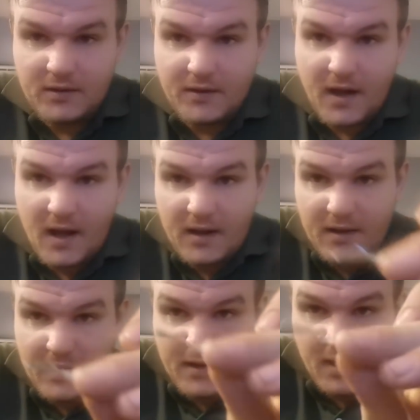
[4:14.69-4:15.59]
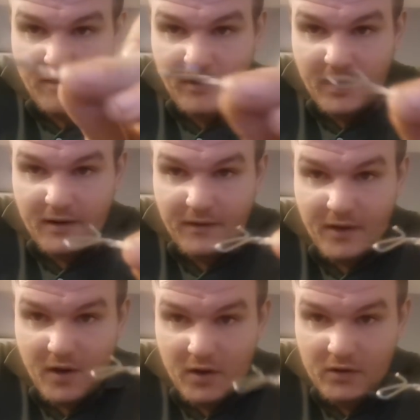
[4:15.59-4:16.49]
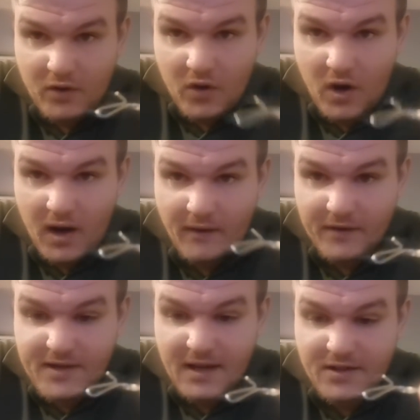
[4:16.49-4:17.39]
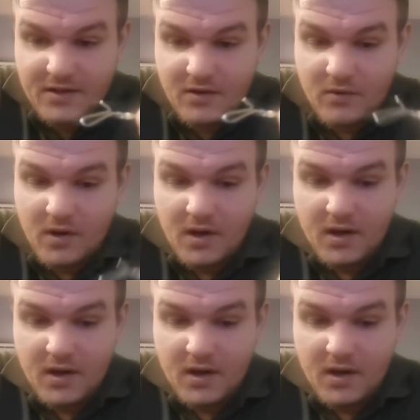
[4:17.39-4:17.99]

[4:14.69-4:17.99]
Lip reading: that the other end of the hook length attaches to.